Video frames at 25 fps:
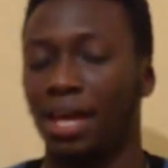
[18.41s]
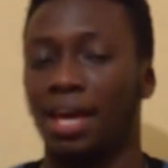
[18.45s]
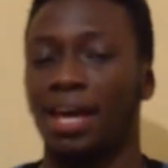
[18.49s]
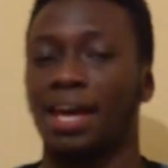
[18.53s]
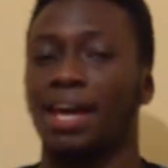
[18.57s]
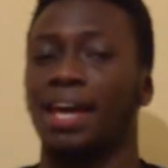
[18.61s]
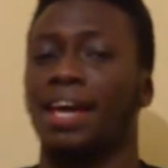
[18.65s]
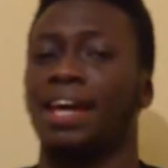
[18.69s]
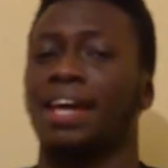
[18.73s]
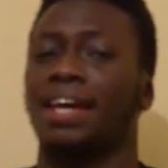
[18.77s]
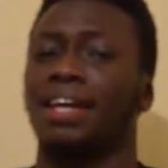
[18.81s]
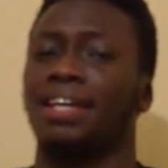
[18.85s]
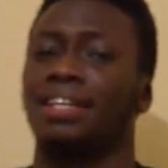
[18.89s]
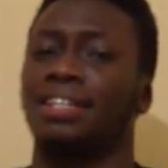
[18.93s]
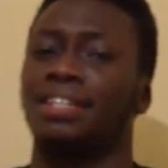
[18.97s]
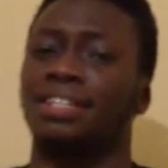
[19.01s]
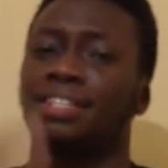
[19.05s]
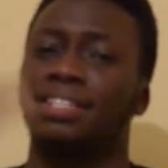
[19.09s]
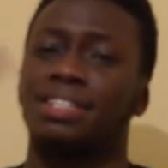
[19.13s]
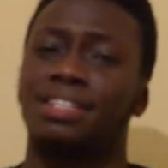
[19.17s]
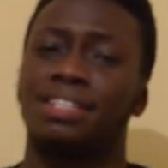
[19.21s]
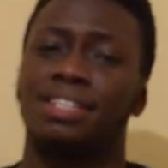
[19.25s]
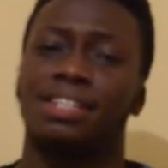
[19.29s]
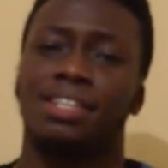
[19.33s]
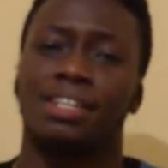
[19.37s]
And
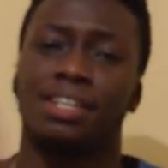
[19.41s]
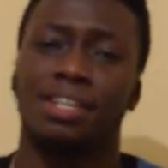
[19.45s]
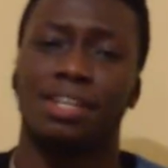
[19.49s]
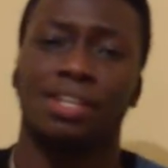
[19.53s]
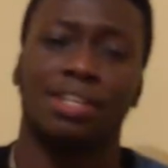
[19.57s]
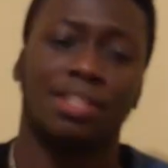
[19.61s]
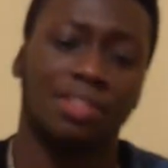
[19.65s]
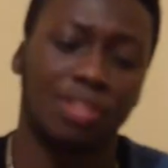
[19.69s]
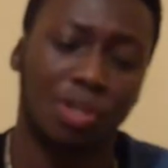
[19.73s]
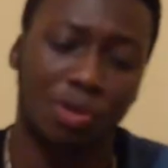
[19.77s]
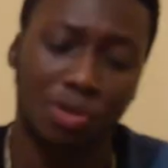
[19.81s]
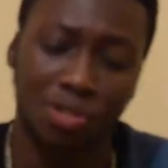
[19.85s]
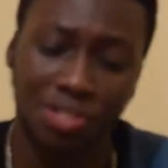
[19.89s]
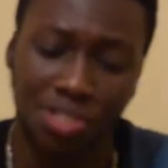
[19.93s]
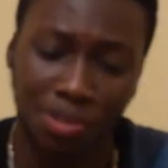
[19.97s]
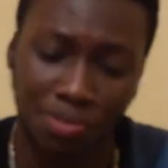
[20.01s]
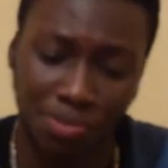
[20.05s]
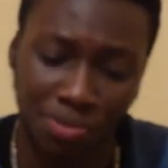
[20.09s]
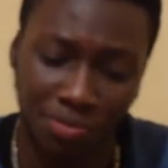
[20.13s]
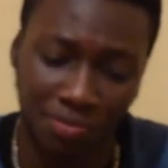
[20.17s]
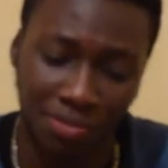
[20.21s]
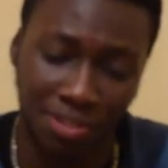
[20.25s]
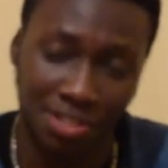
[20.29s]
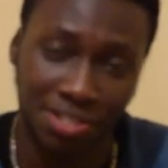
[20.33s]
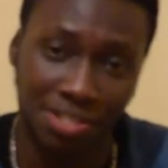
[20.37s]
the concept
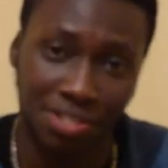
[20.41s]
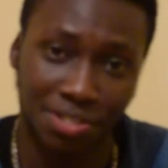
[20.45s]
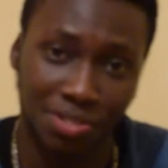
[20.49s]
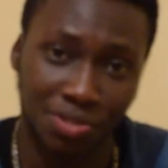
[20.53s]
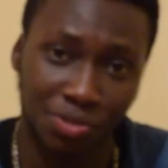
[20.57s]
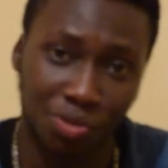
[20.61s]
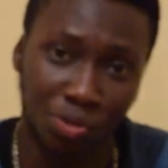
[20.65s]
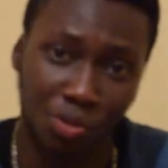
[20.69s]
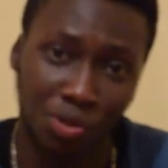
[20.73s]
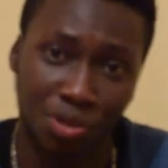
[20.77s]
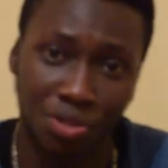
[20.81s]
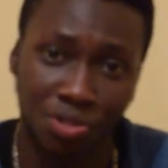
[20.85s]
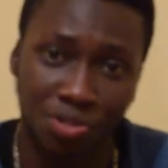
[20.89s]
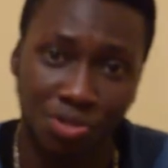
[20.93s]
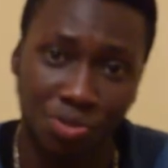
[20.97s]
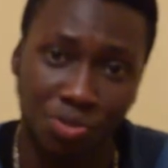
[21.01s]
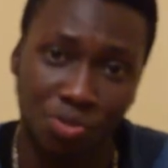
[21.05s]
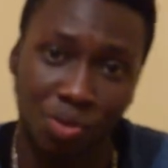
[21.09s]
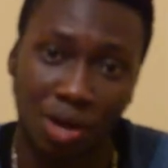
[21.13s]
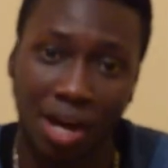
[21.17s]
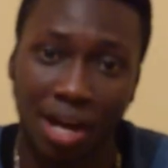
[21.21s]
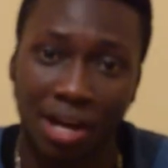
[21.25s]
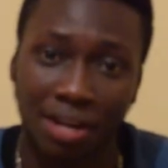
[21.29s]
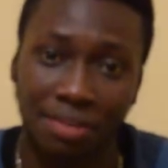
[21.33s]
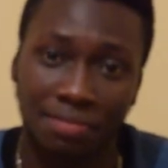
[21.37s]
of this is always to
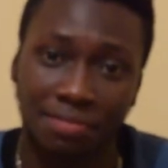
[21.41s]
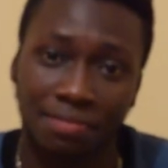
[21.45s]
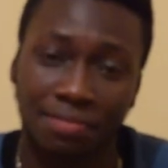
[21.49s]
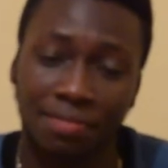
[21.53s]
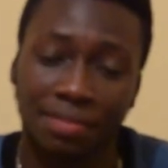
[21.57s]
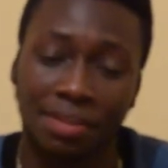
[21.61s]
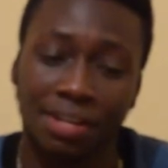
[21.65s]
have